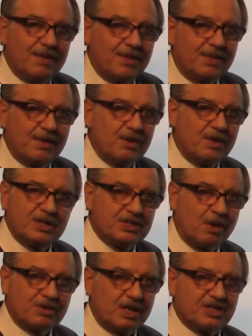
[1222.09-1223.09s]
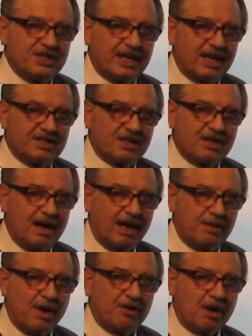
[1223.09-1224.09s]
There is no such thing as the
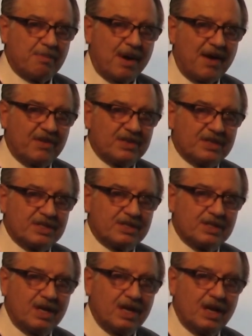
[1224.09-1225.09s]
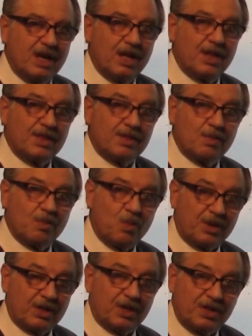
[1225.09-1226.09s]
documentary hypothesis.
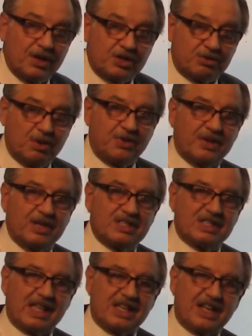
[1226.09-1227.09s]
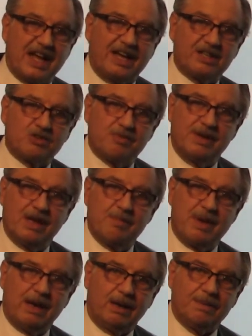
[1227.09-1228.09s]
What the truth is the text is written in
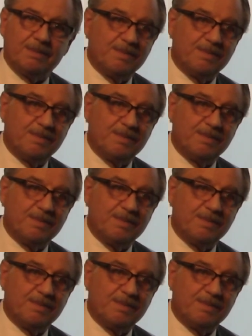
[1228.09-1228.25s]
meter.